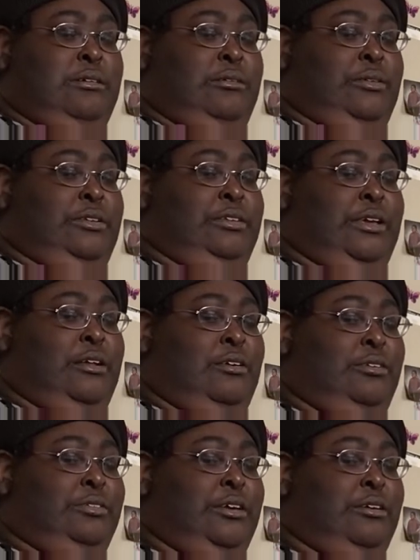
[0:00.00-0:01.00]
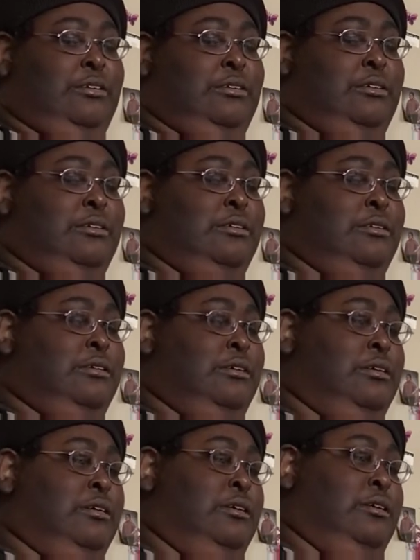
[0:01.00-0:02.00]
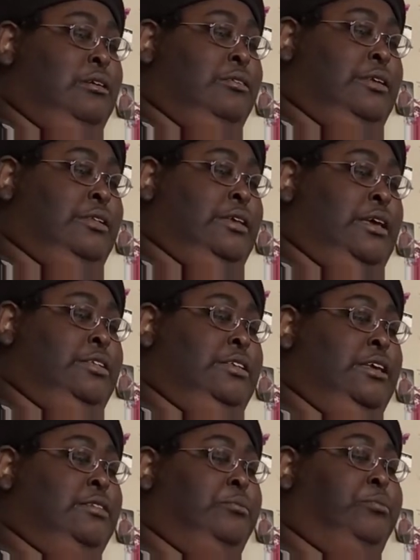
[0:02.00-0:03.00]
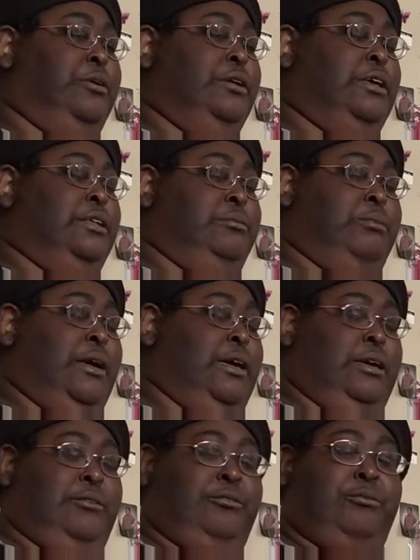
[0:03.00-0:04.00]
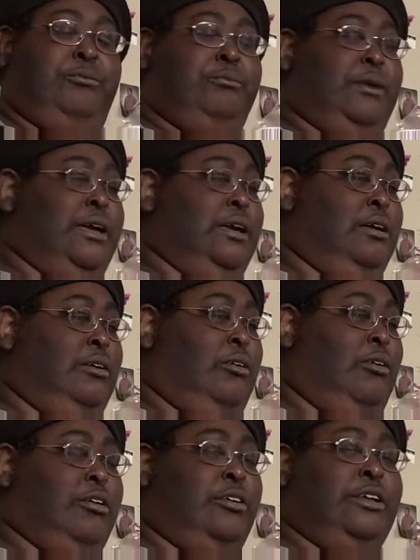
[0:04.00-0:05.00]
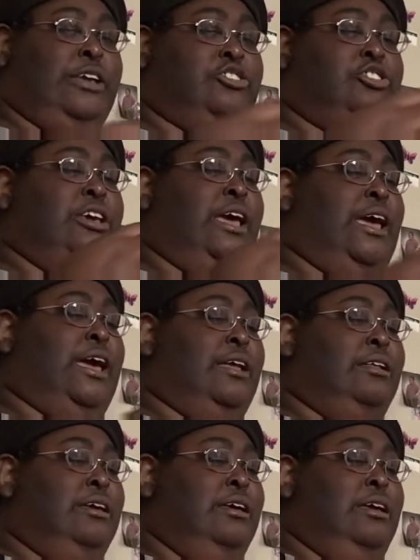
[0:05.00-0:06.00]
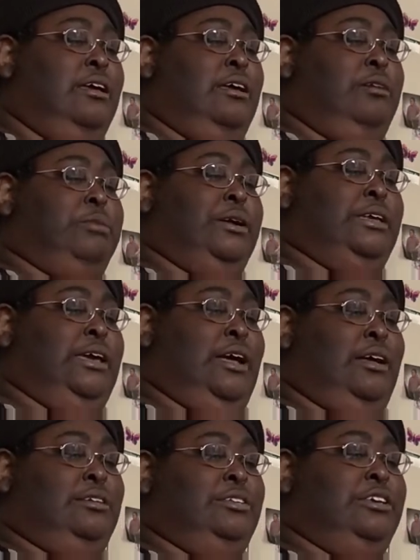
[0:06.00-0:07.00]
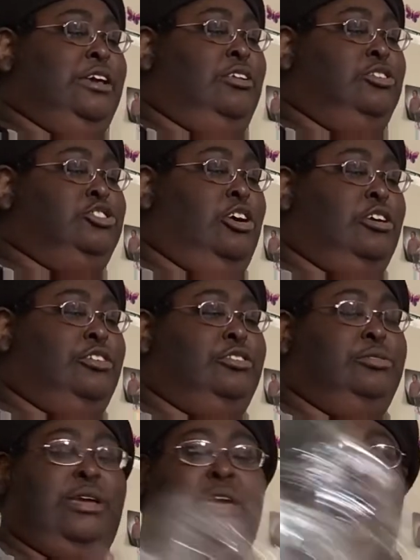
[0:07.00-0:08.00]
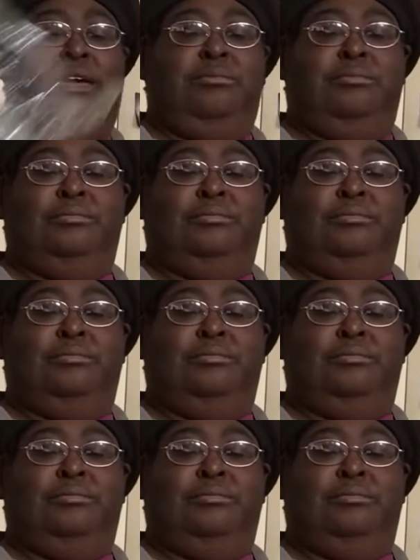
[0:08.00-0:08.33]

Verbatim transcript: What is that on there? That they didn't put in my my order that she had. But yeah, the yellow jogging suit came.